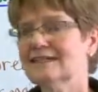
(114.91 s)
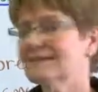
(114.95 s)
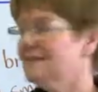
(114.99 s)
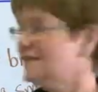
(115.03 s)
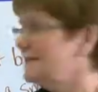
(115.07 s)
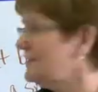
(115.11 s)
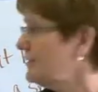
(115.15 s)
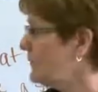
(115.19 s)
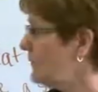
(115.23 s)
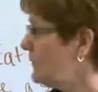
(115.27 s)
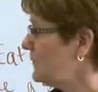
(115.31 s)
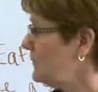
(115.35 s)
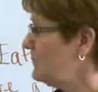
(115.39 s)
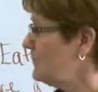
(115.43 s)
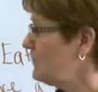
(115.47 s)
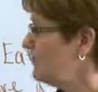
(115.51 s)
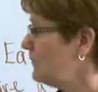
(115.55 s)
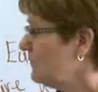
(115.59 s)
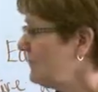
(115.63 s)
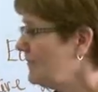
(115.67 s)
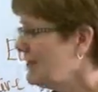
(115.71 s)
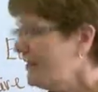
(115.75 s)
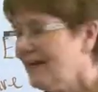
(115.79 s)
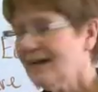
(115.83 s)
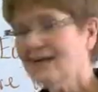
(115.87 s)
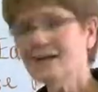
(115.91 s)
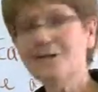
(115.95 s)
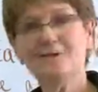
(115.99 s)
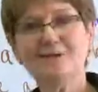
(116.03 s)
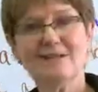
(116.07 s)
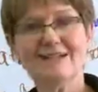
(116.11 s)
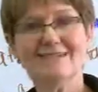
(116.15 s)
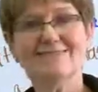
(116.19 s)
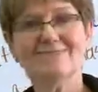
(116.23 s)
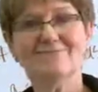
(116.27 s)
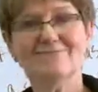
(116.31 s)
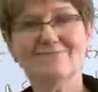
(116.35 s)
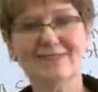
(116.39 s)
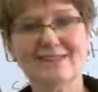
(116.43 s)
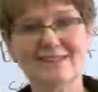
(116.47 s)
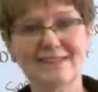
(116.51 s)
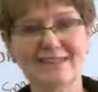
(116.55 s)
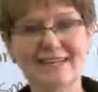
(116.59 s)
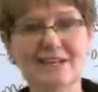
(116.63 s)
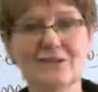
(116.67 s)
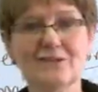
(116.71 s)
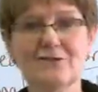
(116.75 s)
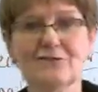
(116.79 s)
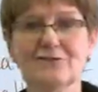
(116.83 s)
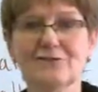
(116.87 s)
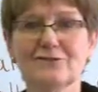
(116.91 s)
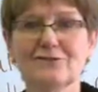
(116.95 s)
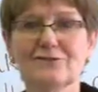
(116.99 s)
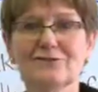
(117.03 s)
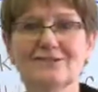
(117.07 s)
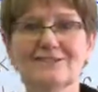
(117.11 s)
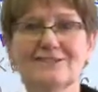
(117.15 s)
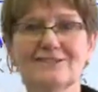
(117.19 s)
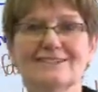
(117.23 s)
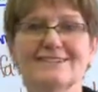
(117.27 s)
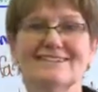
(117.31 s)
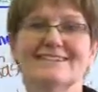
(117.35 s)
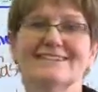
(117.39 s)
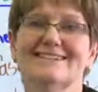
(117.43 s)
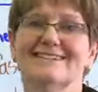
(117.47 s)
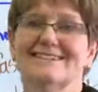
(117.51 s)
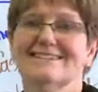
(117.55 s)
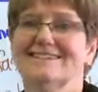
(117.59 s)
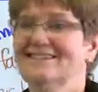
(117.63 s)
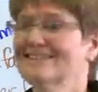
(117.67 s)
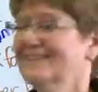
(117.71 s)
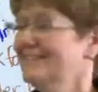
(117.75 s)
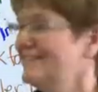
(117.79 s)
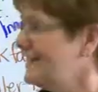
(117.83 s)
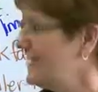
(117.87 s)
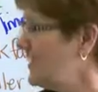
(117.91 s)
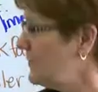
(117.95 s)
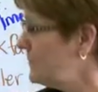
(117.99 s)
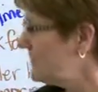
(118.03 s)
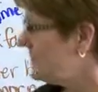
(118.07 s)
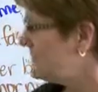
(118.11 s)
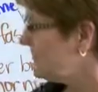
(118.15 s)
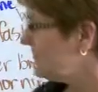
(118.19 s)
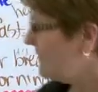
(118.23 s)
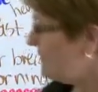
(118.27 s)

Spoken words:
So anyway, but thank you for coming